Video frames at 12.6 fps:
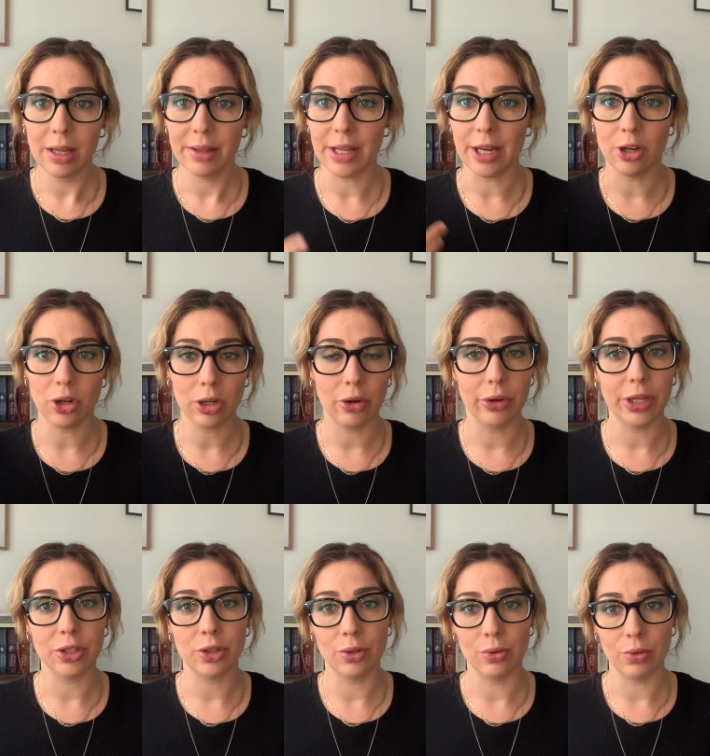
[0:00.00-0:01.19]
they're not going
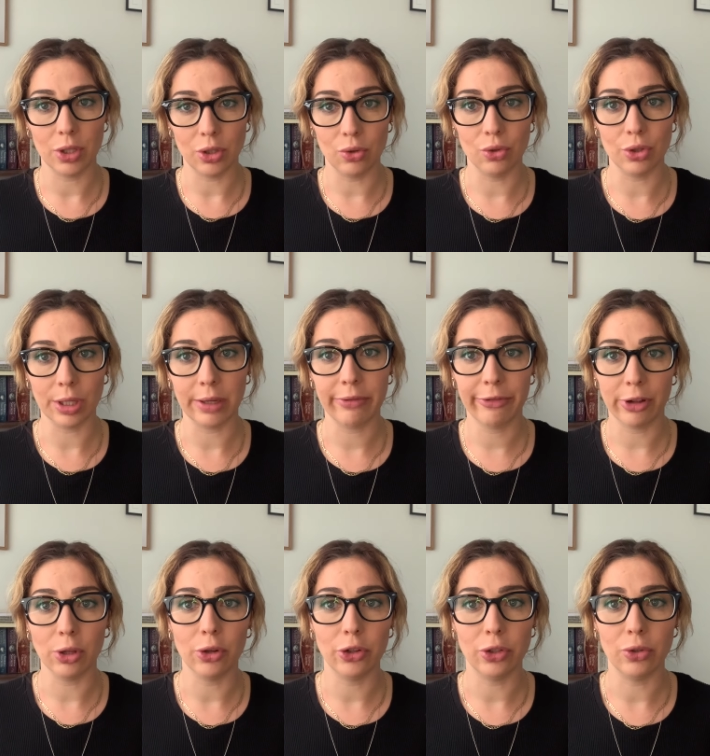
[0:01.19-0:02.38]
to usually
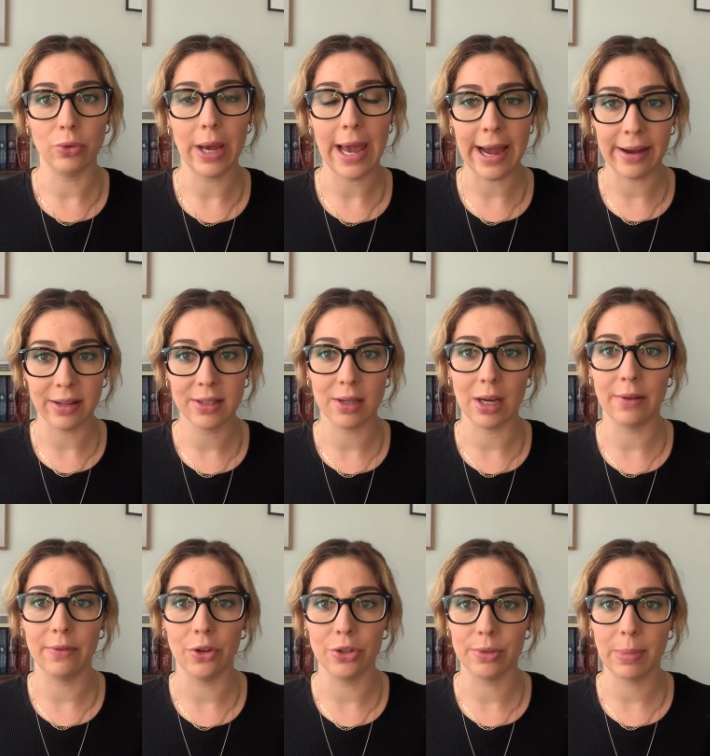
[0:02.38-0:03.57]
follow you outside of
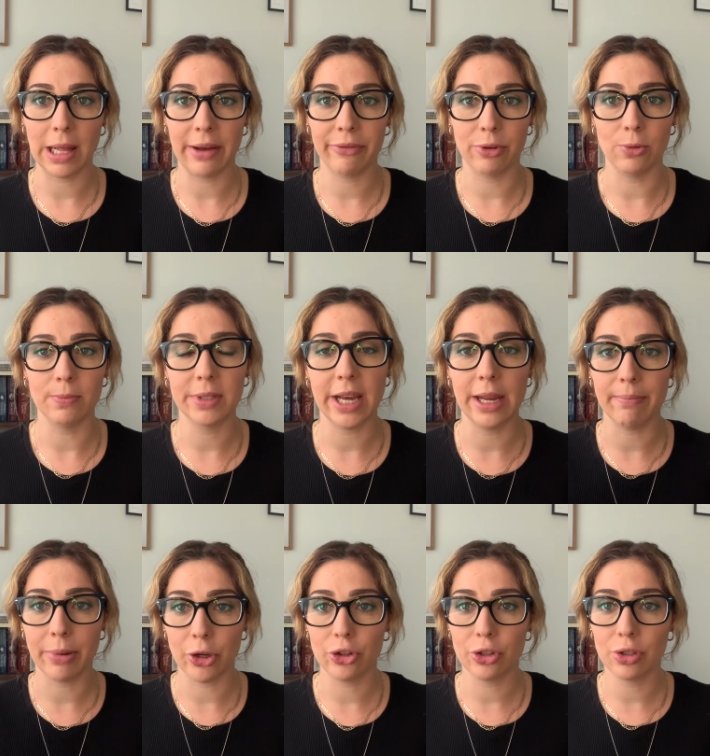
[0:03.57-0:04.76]
those platforms and
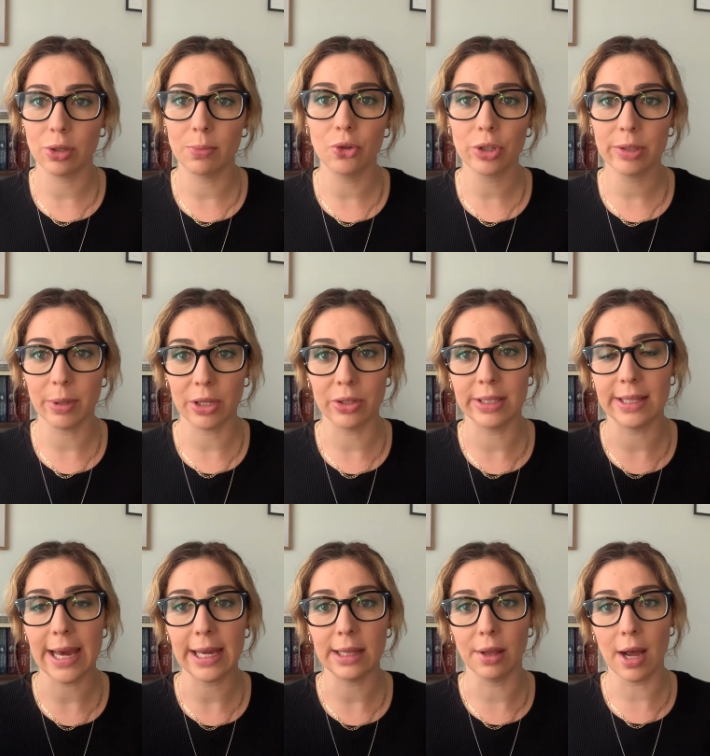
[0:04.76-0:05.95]
purchase your books because
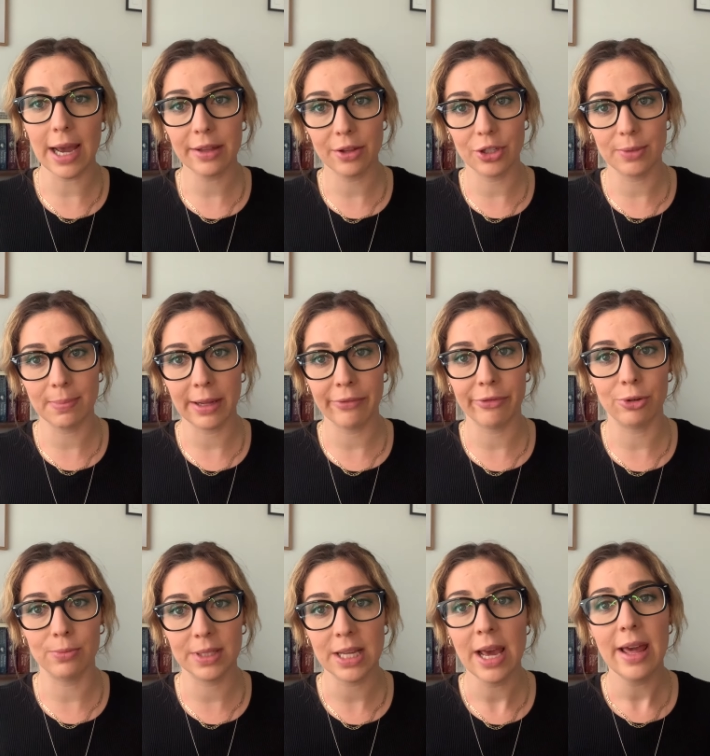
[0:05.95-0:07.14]
they like those
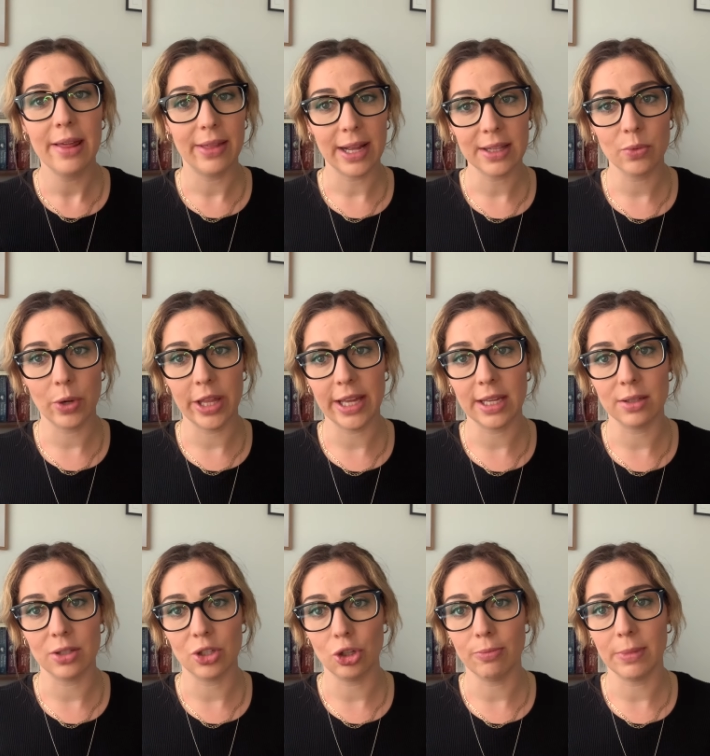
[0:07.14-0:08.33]
platforms. That's where they
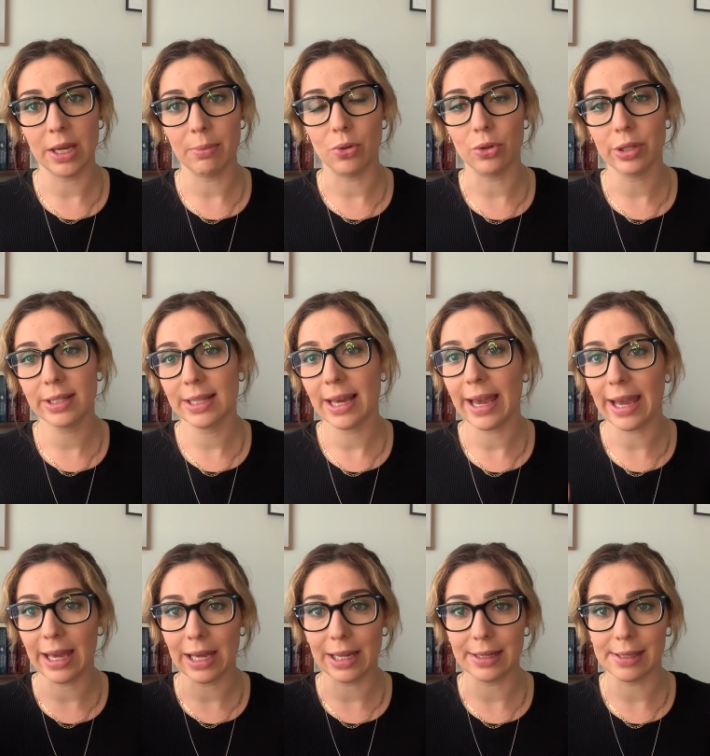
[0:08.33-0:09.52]
consume their books
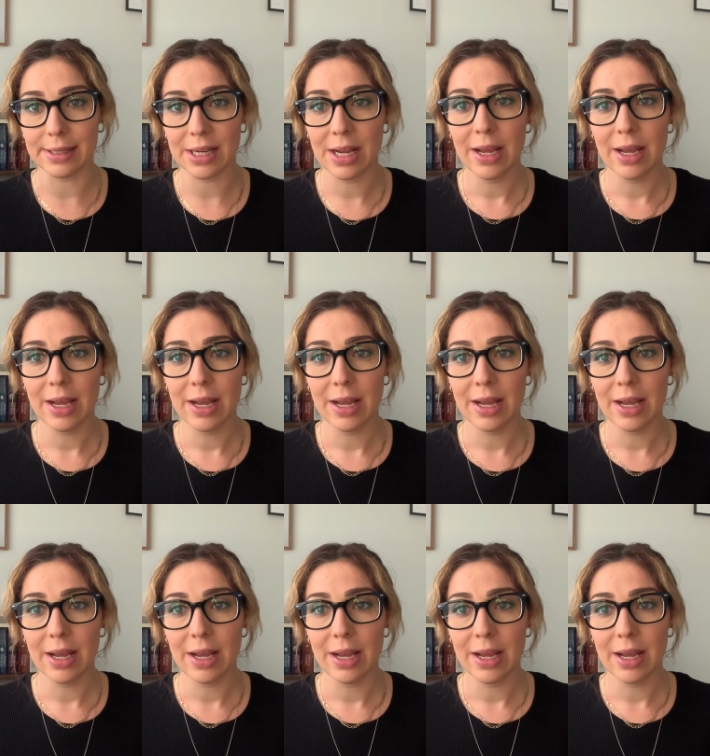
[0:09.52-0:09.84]
and